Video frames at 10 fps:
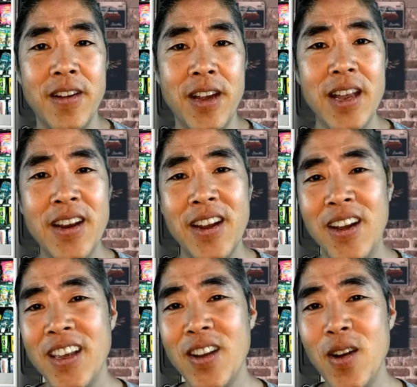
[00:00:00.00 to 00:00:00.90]
and
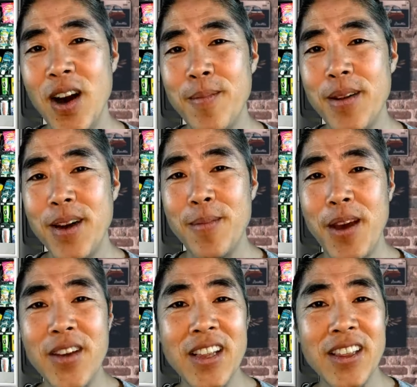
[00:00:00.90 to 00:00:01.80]
I'm
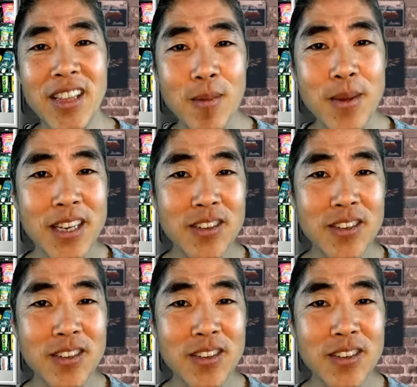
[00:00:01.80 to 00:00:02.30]
having a little bit of